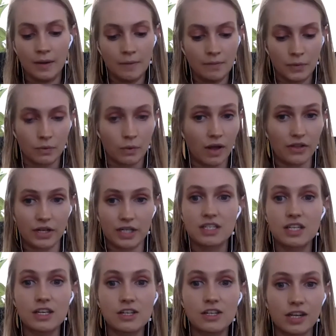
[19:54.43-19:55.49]
whether it's
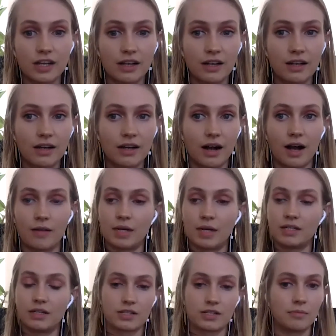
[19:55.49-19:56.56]
teaching, I
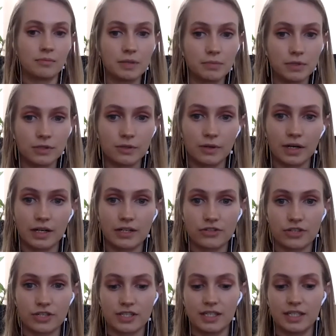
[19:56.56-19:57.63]
know some people who are
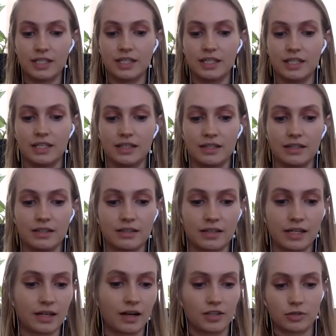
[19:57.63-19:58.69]
interested in
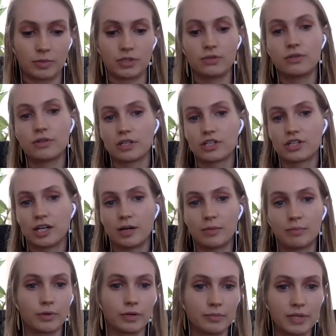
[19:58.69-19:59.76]
like
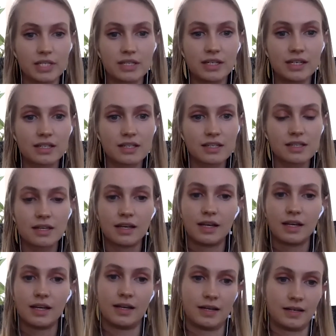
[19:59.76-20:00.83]
entrepreneurship or business,
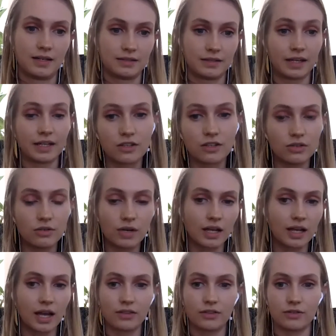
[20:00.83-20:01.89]
Like can
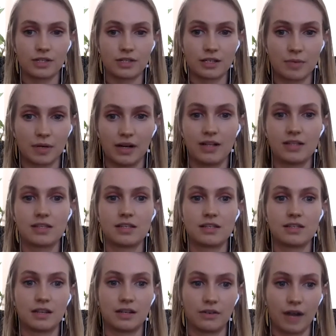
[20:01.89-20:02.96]
get those
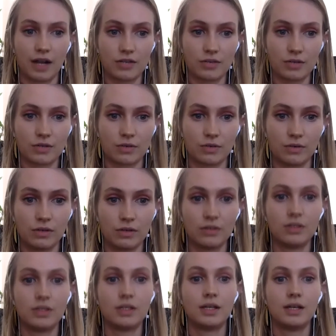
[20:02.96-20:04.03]
experiences in graduate school.
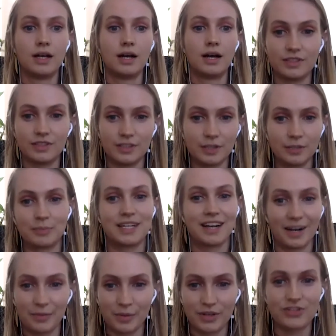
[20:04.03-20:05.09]
Your
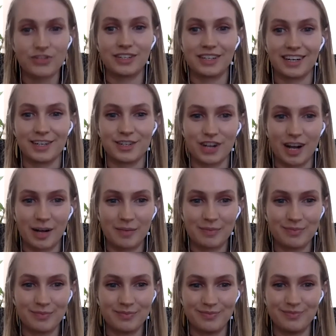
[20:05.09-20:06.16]
PI wants you to get a job.
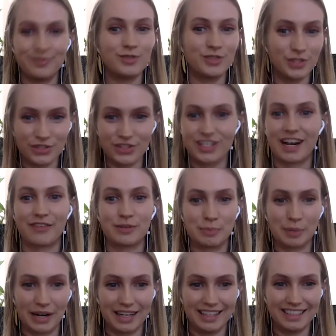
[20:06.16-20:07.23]
You just have to
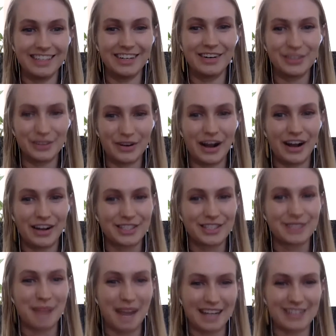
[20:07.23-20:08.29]
you have to
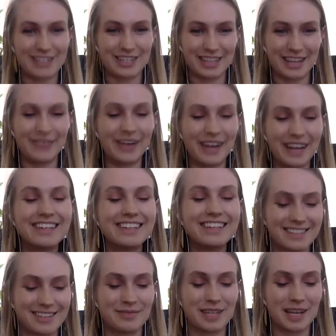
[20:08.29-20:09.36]
package it that way
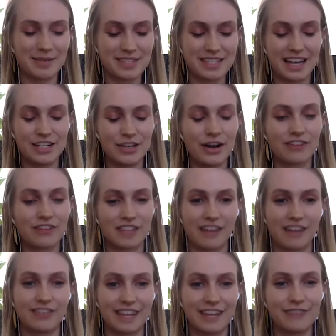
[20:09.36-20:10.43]
sometimes. And you have to
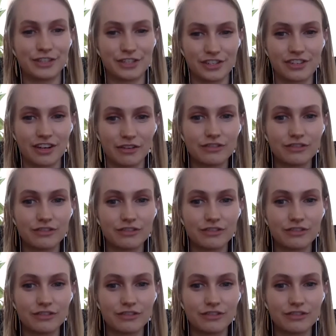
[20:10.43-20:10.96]
advocate for yourself.